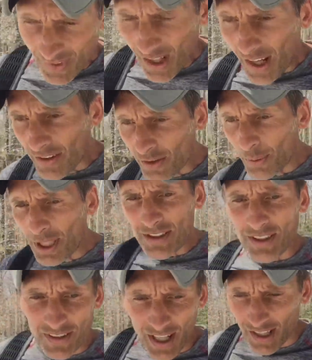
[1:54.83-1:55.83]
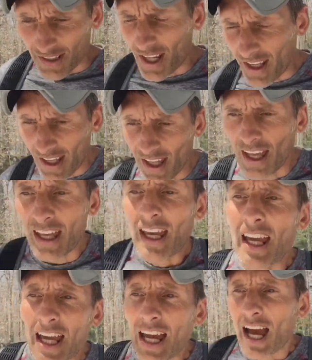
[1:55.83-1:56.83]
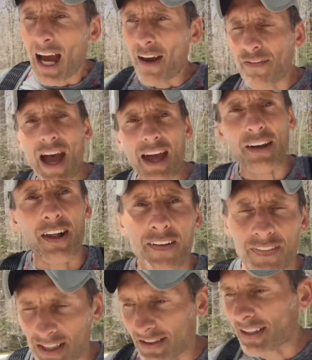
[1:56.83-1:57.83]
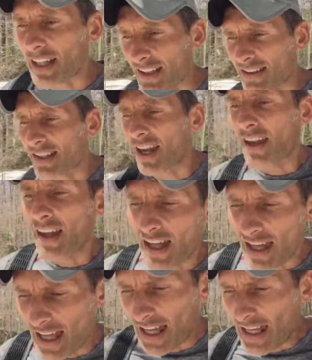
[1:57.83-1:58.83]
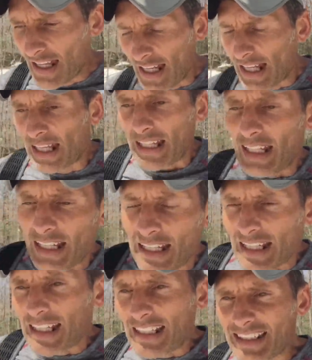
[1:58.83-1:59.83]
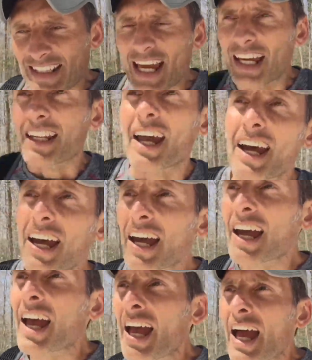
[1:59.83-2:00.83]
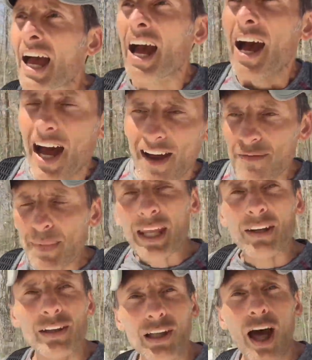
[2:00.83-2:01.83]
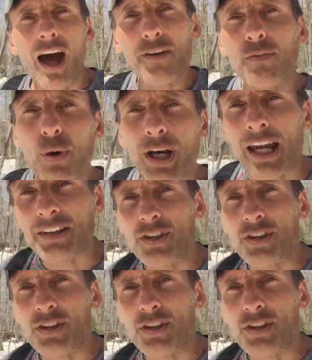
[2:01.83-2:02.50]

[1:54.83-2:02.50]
And the reason that I've had it on this list is that I've made a lot of what I